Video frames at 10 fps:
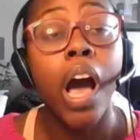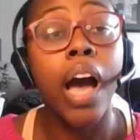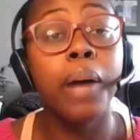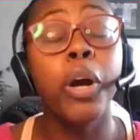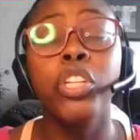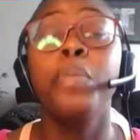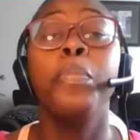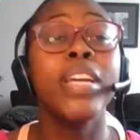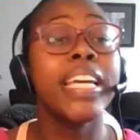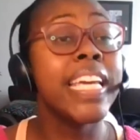Are you
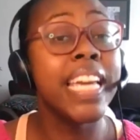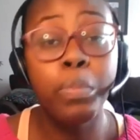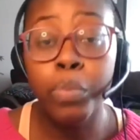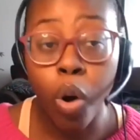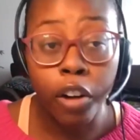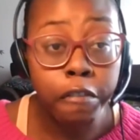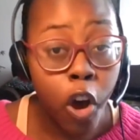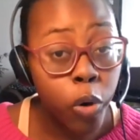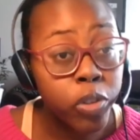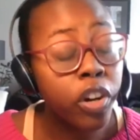bringing in more
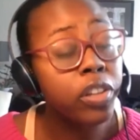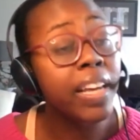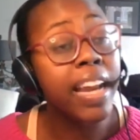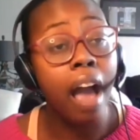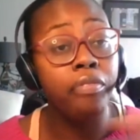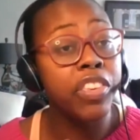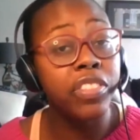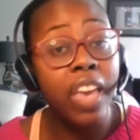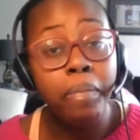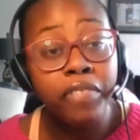folks? Are you going to have the
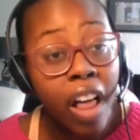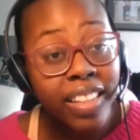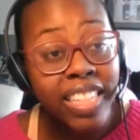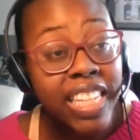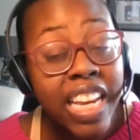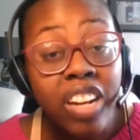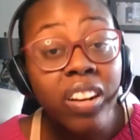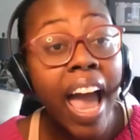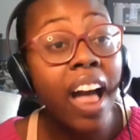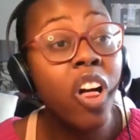same volunteer
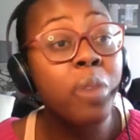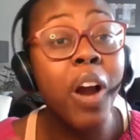help?